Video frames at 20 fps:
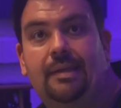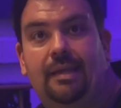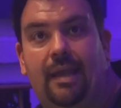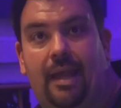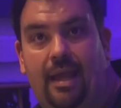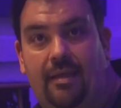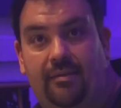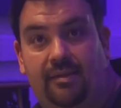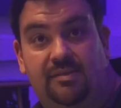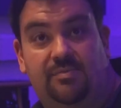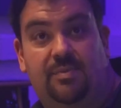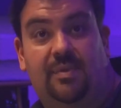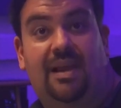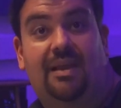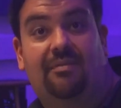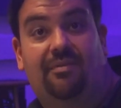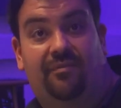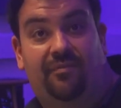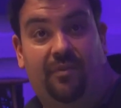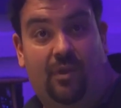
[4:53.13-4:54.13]
because we're going
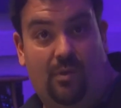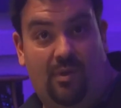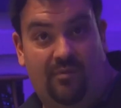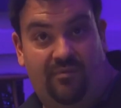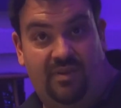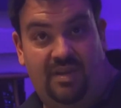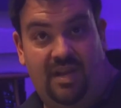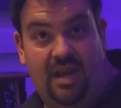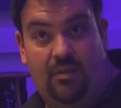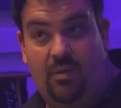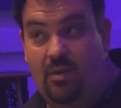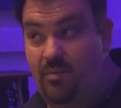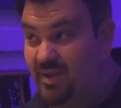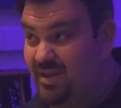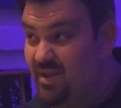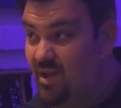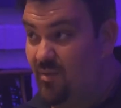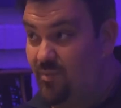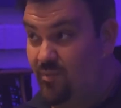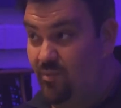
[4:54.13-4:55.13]
to have a follow-up video where we
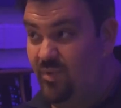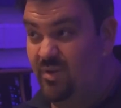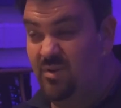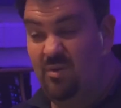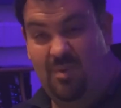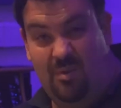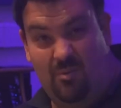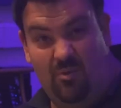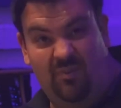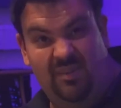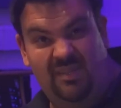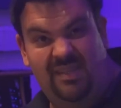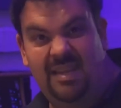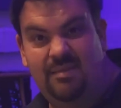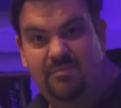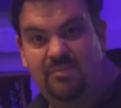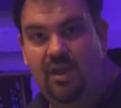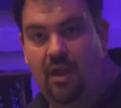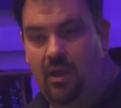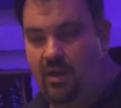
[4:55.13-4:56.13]
do a bit more of a
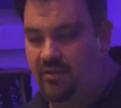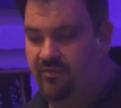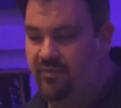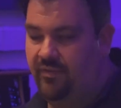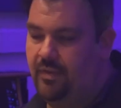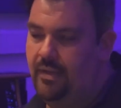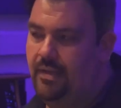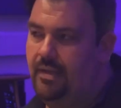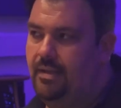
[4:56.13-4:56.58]
deep dive